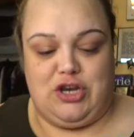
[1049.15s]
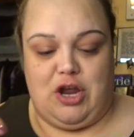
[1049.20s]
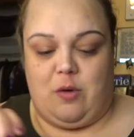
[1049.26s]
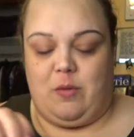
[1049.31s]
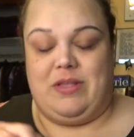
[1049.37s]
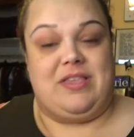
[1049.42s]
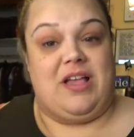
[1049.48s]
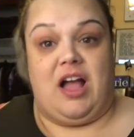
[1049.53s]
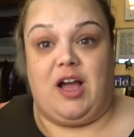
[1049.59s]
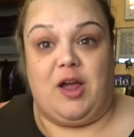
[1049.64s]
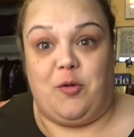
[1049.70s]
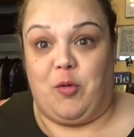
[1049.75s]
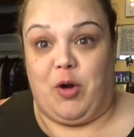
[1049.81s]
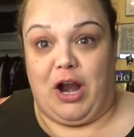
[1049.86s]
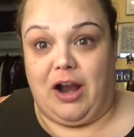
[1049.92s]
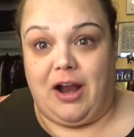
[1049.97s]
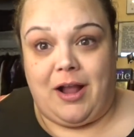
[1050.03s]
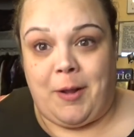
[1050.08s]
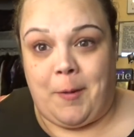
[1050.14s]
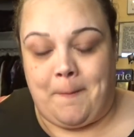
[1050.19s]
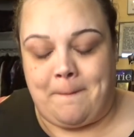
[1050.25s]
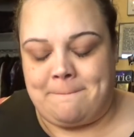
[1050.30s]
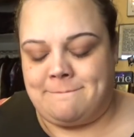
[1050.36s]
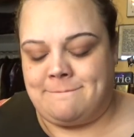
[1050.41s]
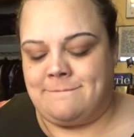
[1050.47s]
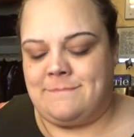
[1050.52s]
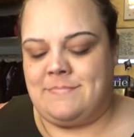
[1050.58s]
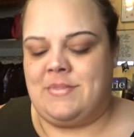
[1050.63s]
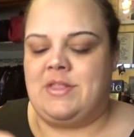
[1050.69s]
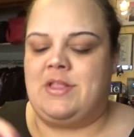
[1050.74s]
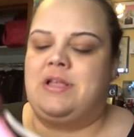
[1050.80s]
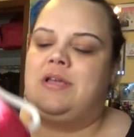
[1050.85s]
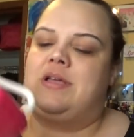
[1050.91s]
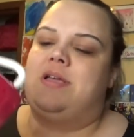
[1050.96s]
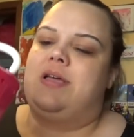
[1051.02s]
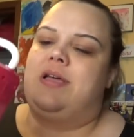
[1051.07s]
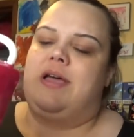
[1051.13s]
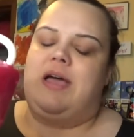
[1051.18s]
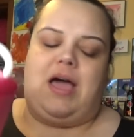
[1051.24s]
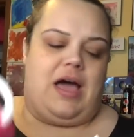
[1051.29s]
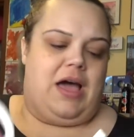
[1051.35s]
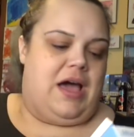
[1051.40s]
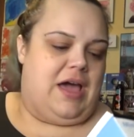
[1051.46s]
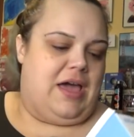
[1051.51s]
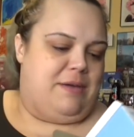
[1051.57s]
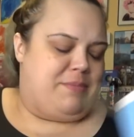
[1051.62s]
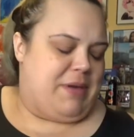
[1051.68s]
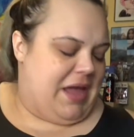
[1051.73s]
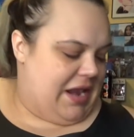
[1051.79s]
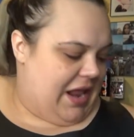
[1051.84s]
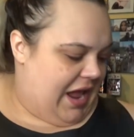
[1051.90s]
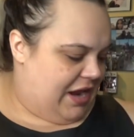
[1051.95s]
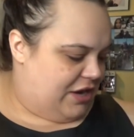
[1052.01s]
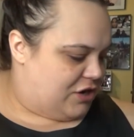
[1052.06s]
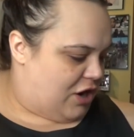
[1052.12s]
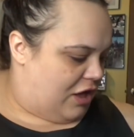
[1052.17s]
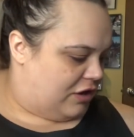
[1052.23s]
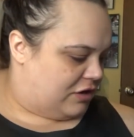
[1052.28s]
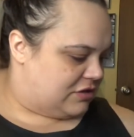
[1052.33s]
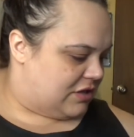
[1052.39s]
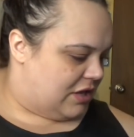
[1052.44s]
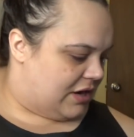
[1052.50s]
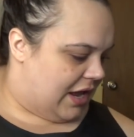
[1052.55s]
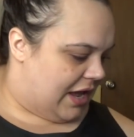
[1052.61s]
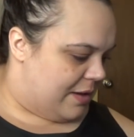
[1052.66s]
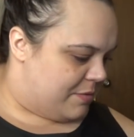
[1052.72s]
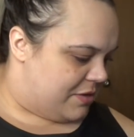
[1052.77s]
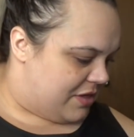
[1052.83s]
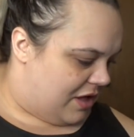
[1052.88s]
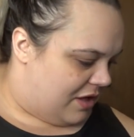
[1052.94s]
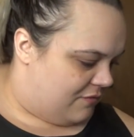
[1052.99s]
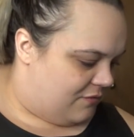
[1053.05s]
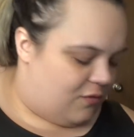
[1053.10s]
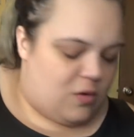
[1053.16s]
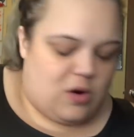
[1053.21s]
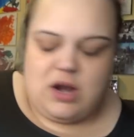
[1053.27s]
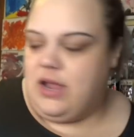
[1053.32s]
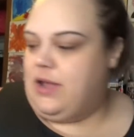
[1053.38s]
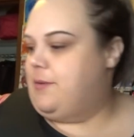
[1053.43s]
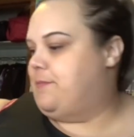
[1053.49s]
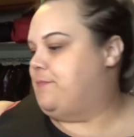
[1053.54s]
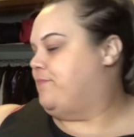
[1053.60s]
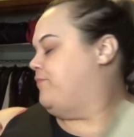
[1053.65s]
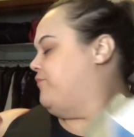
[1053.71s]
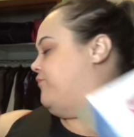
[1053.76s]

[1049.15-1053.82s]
know it's not going to work. Uh, I paid $8 on Amazon for it